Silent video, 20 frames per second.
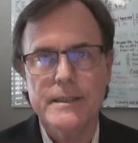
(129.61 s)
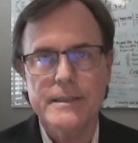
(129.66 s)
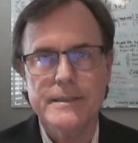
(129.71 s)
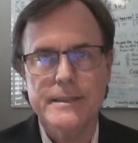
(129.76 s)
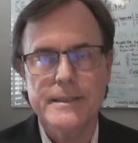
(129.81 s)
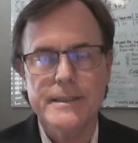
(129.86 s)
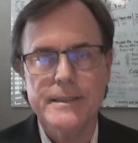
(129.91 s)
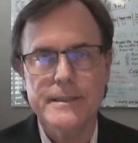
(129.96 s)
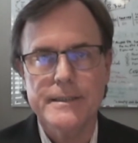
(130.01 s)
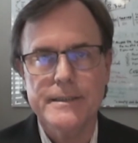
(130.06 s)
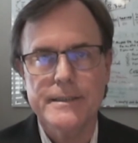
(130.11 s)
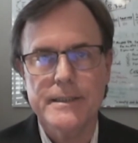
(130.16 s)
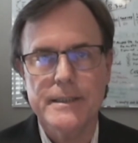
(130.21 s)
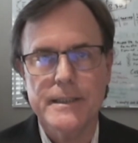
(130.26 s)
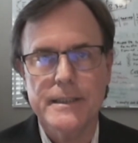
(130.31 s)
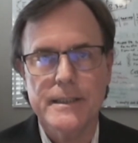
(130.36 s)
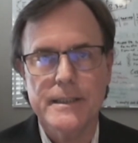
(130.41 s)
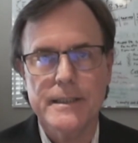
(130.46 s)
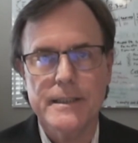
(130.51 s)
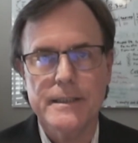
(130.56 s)
Did it
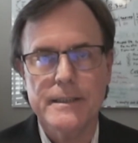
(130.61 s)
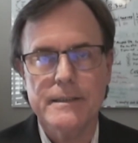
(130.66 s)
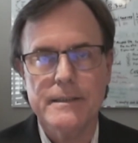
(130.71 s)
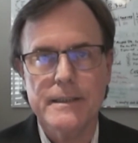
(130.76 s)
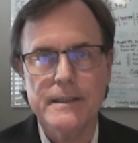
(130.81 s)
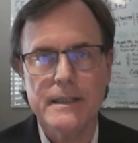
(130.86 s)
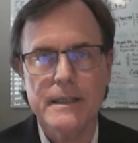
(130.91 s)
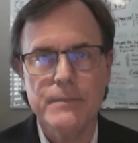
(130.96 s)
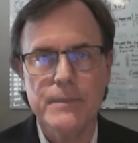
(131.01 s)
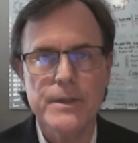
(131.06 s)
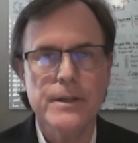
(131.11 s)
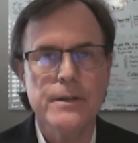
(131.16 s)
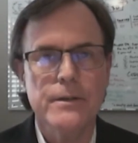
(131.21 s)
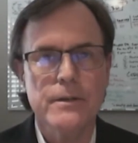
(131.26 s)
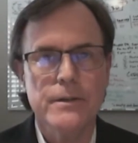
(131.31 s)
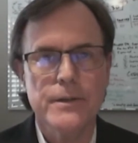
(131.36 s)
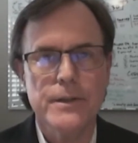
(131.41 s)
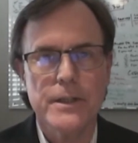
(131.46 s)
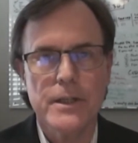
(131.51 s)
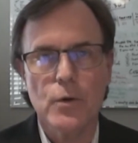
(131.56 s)
come in
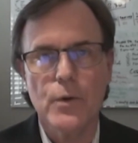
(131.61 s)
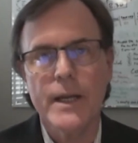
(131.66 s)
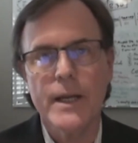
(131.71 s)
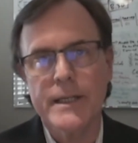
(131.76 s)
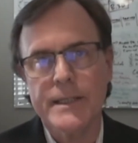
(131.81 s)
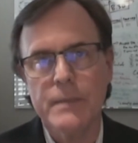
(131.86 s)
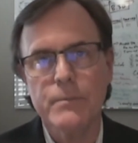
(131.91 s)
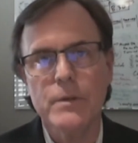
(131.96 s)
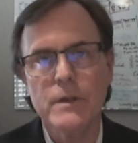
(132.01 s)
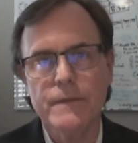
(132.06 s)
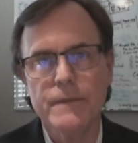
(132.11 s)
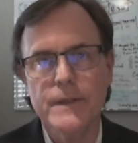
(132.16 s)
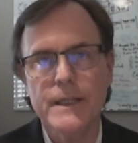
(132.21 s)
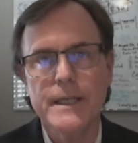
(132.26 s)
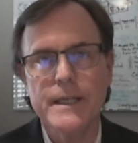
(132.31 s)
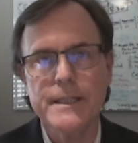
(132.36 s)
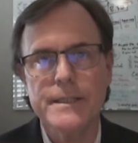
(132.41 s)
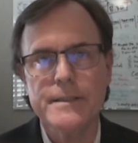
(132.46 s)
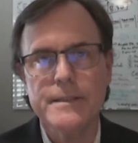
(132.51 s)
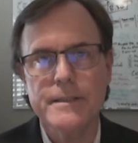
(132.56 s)
the correct number of
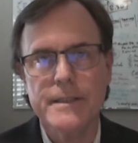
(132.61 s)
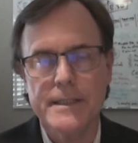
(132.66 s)
days?